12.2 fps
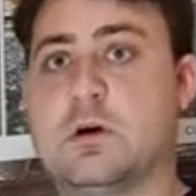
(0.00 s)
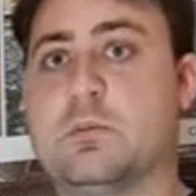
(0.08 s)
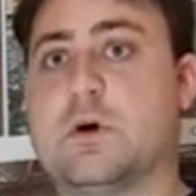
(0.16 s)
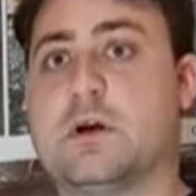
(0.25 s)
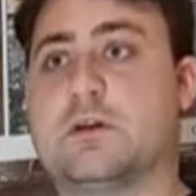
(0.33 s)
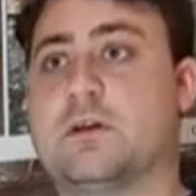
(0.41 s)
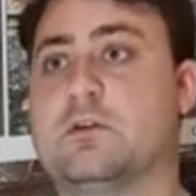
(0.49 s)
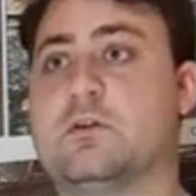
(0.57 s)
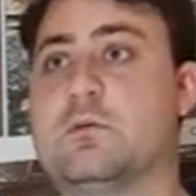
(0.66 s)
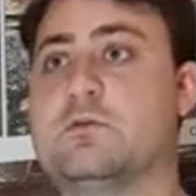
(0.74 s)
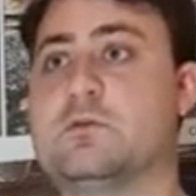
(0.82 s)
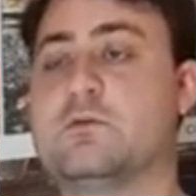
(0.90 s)
But in
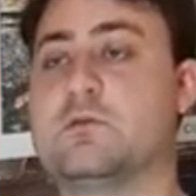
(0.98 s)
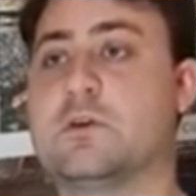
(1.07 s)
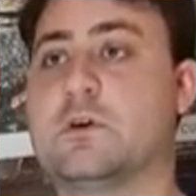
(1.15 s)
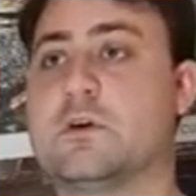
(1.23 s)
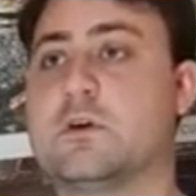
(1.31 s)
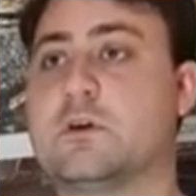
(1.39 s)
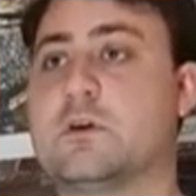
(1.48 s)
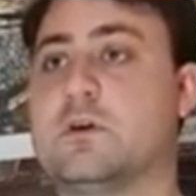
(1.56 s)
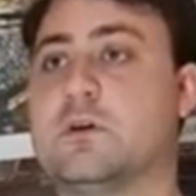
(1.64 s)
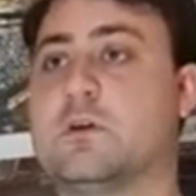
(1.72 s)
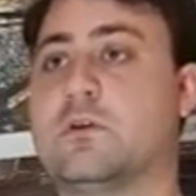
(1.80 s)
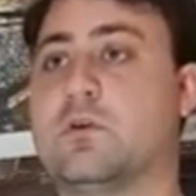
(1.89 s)
terms of the
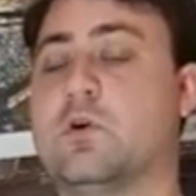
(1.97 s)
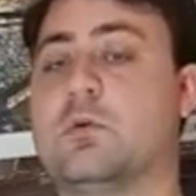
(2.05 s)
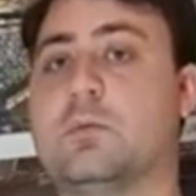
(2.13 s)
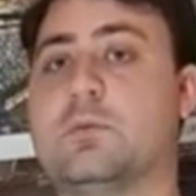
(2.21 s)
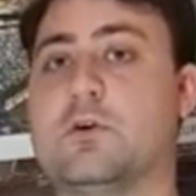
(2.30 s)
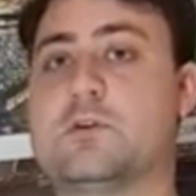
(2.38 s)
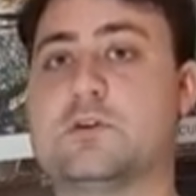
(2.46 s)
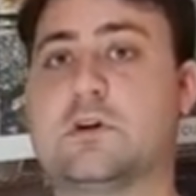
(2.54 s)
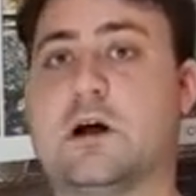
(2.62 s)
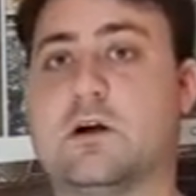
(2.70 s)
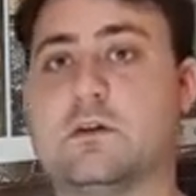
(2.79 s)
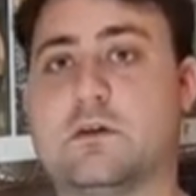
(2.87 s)
normal person
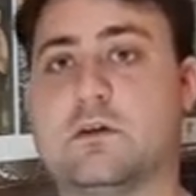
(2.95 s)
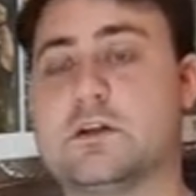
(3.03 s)
out there,